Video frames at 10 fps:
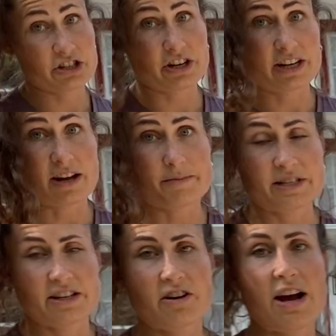you're gonna come
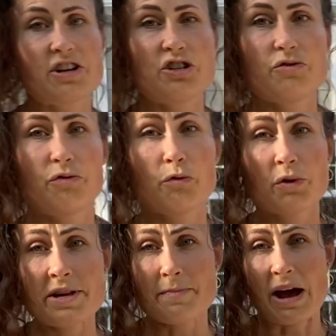to the ground and do
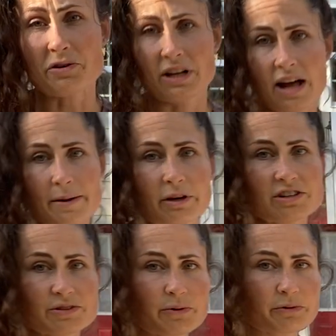40 mountain
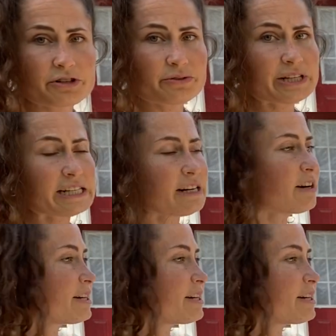climbers. What we're doing here